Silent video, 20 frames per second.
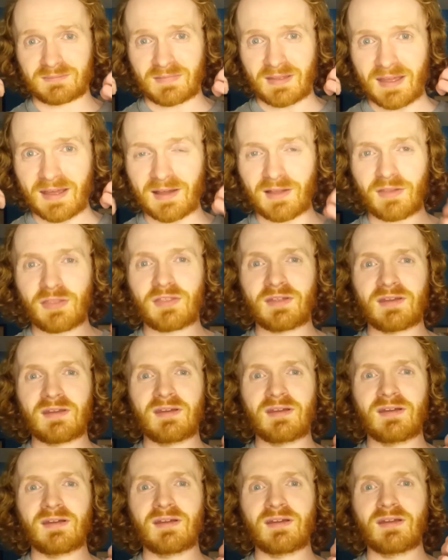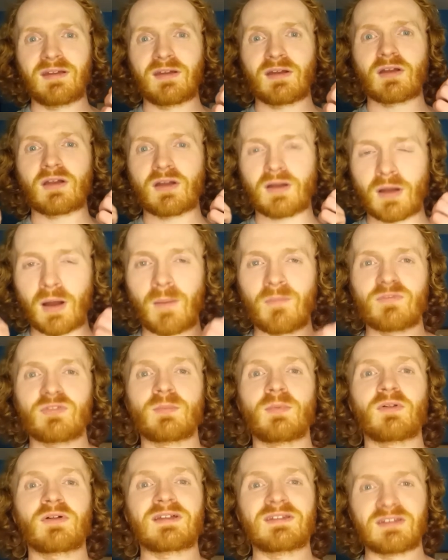healthy,
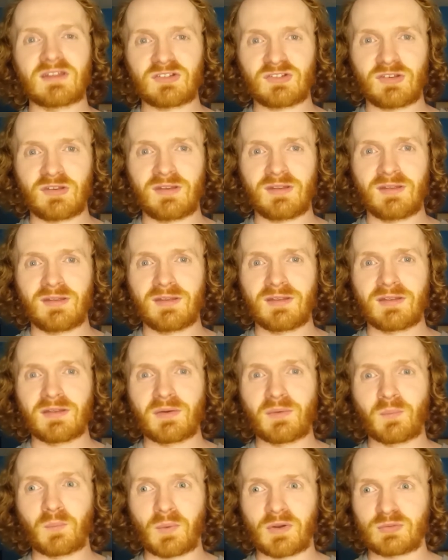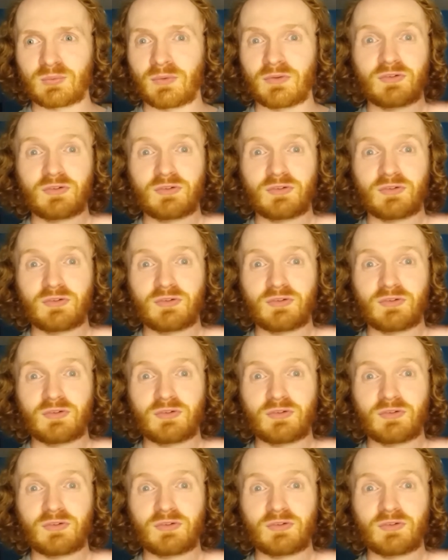comfortable condition, which will